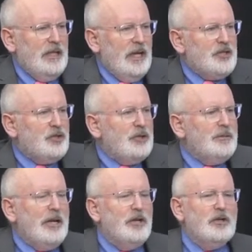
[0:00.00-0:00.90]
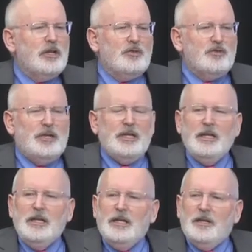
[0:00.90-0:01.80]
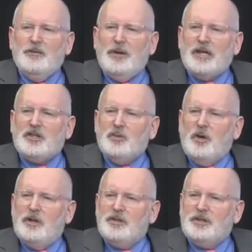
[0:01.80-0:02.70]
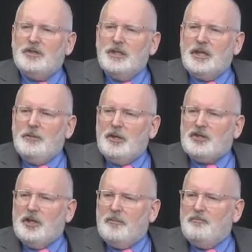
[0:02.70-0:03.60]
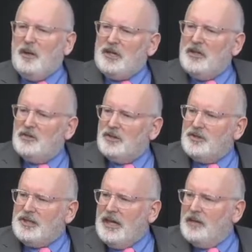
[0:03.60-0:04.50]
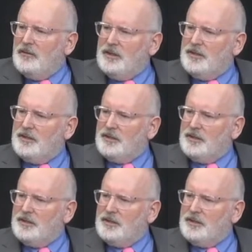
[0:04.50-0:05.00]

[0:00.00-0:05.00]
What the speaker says: I saw it in my own country. The reaction was, Commission, butt out, stay out of this.